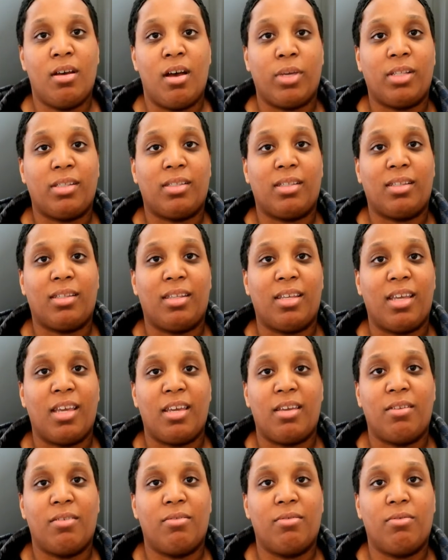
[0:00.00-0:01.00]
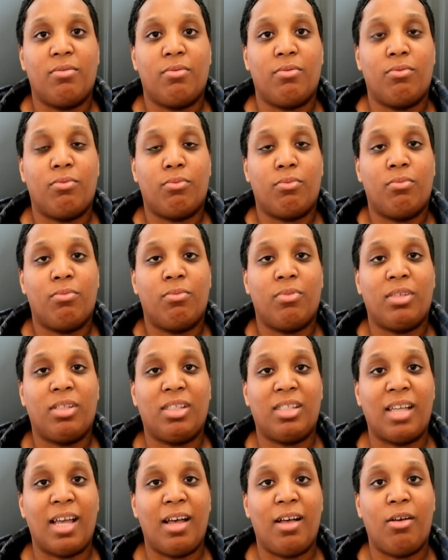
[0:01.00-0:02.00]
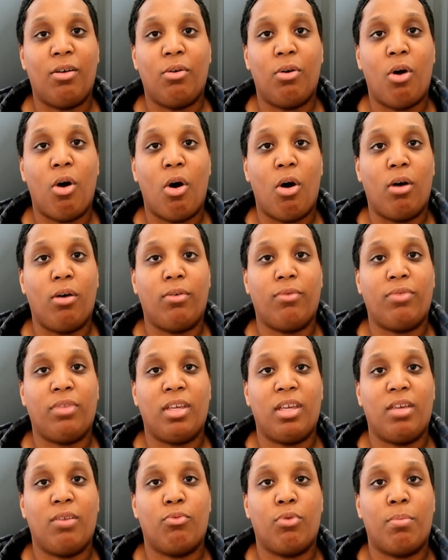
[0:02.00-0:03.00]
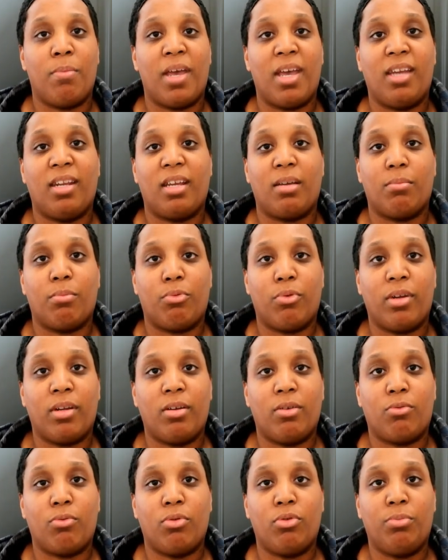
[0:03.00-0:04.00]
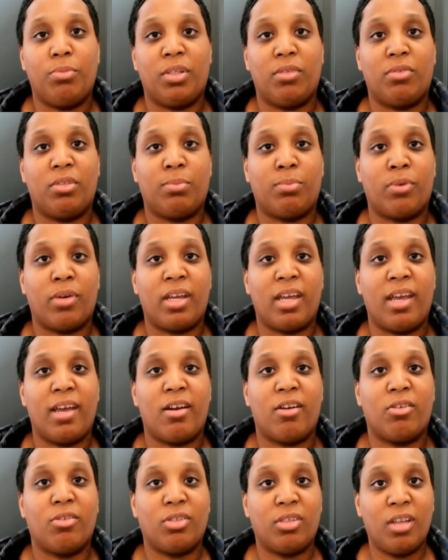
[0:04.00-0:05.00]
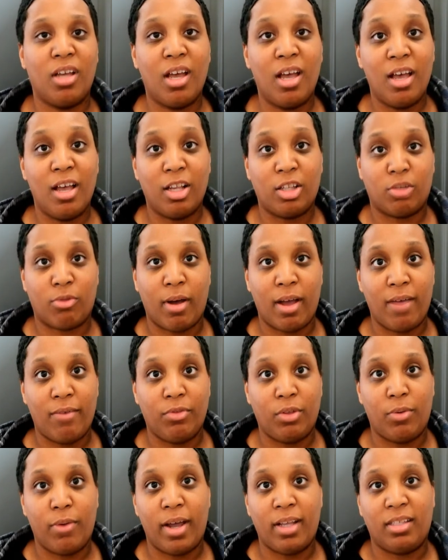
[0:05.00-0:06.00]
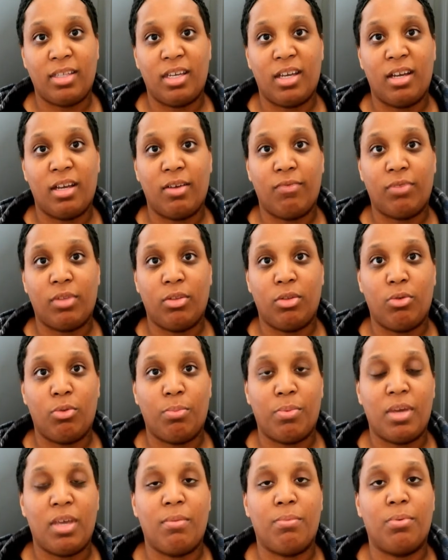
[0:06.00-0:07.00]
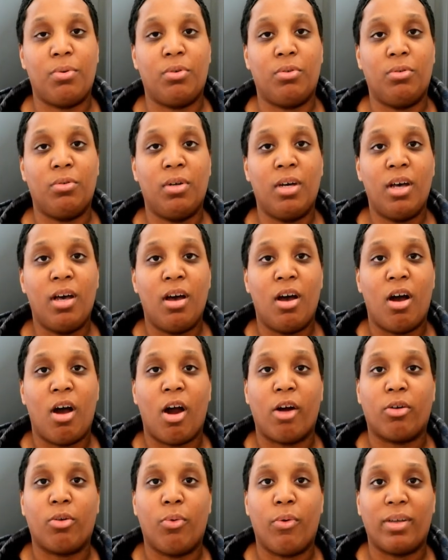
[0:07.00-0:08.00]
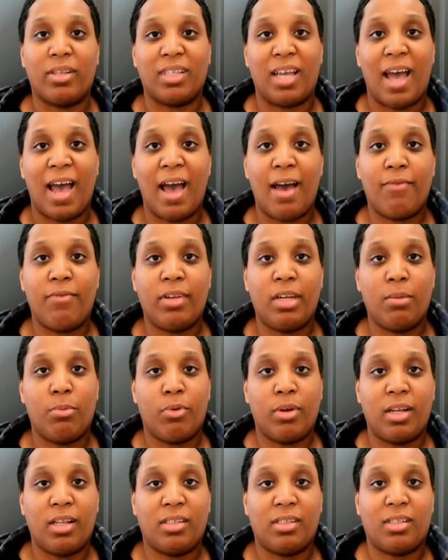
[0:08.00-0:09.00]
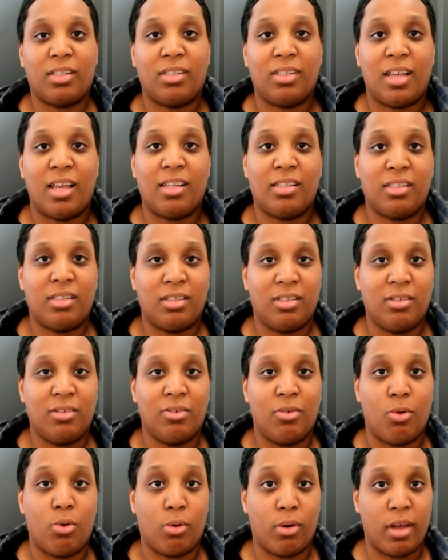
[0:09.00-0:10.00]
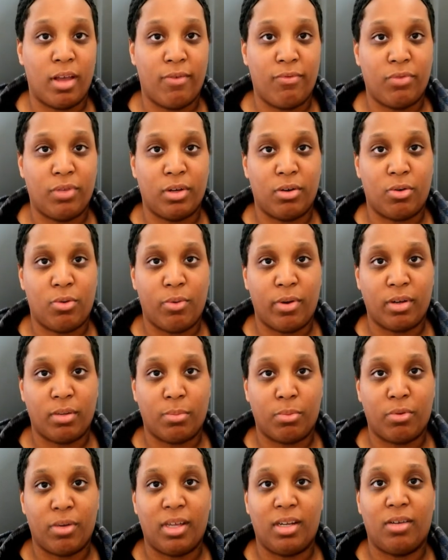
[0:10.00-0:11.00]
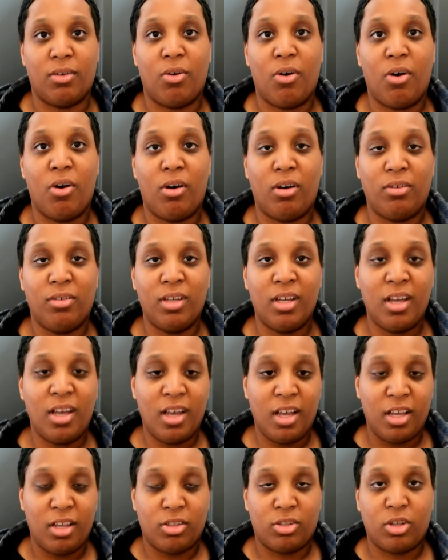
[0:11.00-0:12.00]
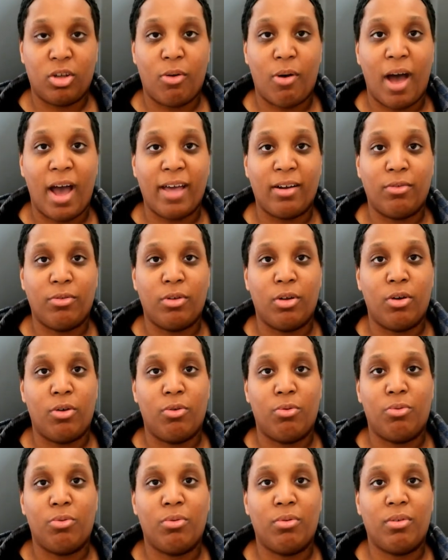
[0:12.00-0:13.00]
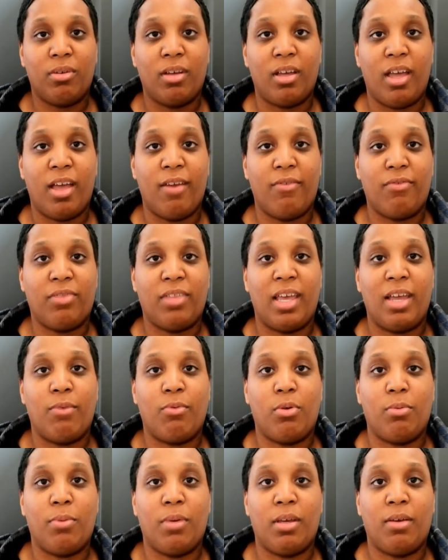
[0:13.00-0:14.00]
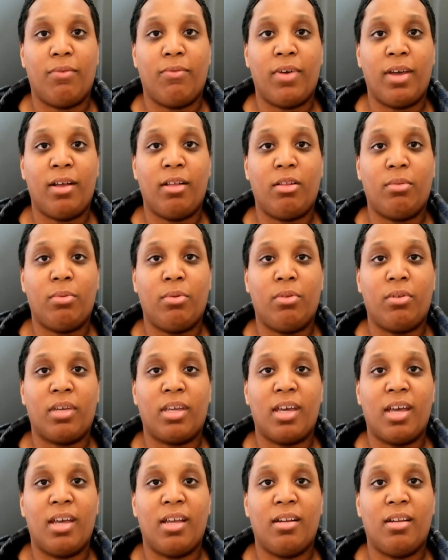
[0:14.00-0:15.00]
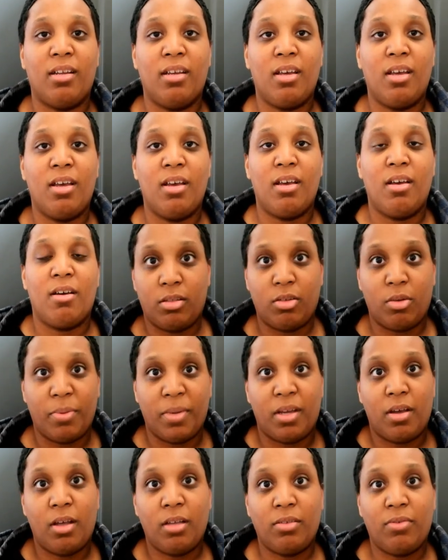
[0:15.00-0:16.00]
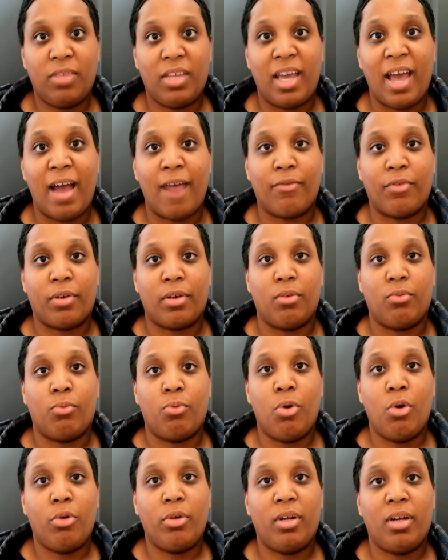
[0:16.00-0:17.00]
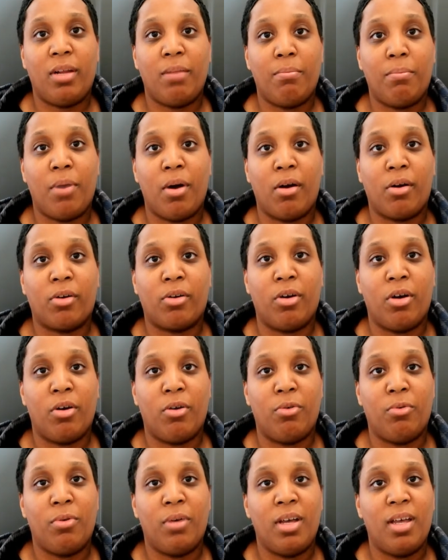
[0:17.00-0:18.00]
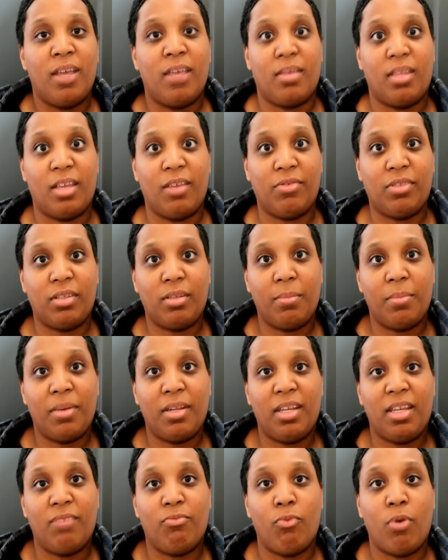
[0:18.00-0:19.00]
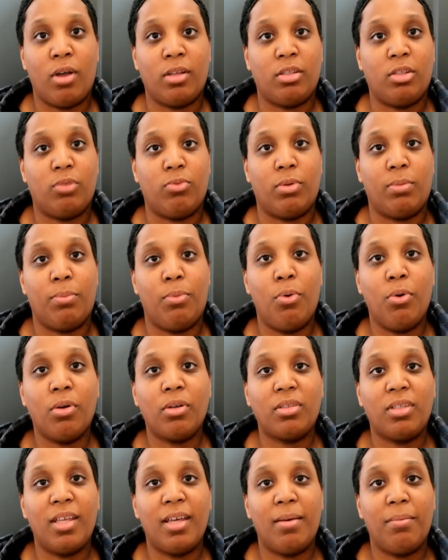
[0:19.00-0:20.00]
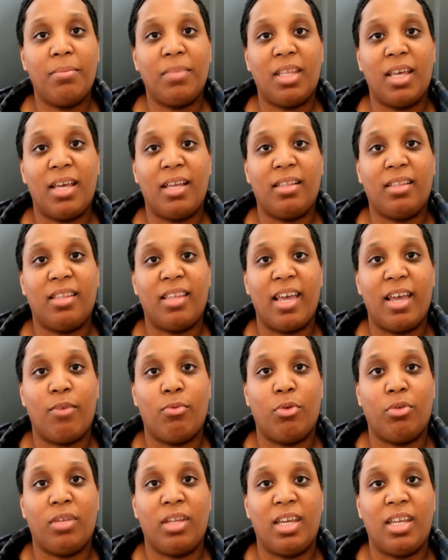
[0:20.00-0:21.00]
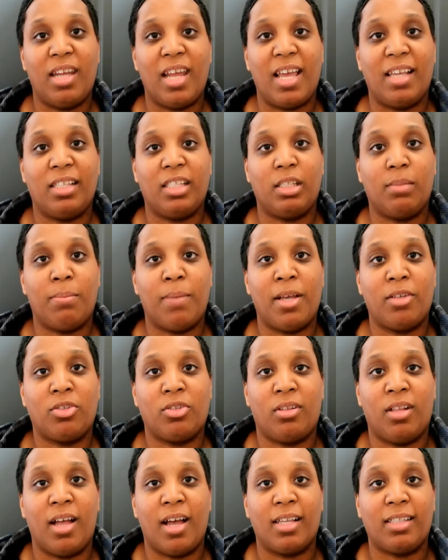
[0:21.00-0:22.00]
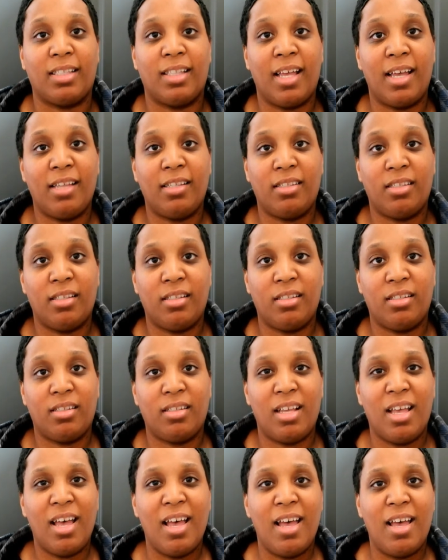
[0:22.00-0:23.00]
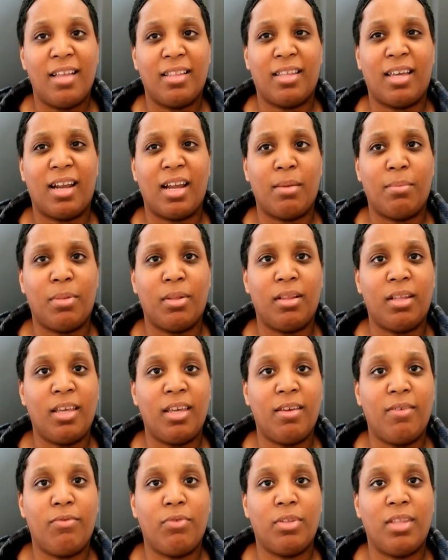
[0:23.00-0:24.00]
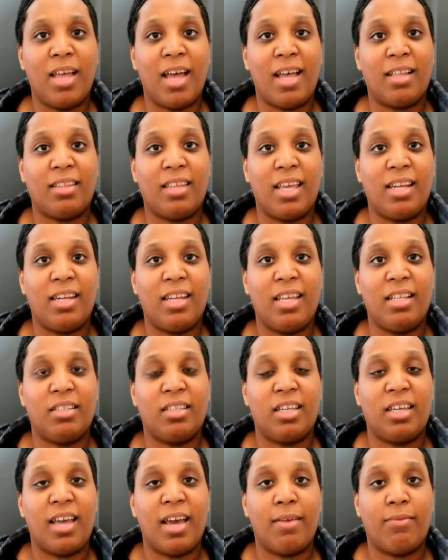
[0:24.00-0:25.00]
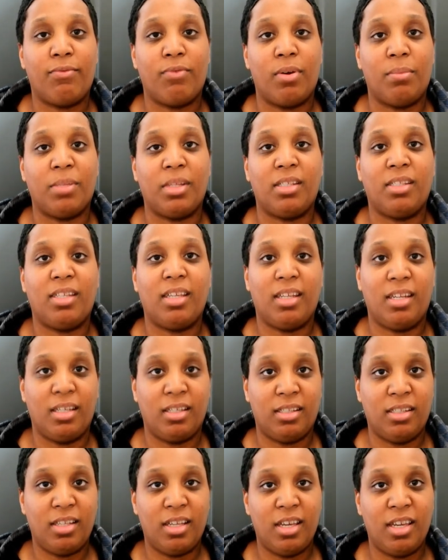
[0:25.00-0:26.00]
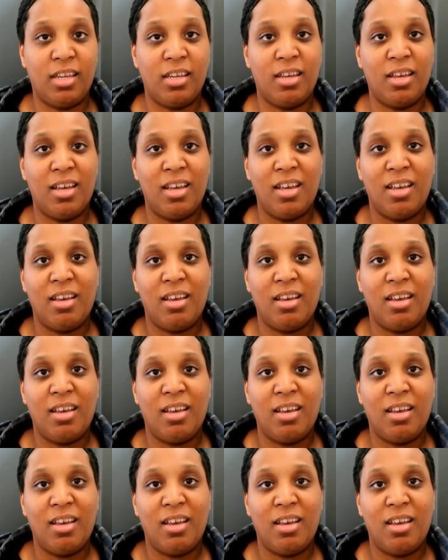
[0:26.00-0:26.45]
recently sell all of the remaining breeding groups of Springhares, so I have no idea if new people are going to have any breeding success or if they're going to breed at all. So I don't know if they will be available again. So because of the African rodent embargo, if somebody wants to import them, then they will need a specialized license that I believe that they need to get from the CDC,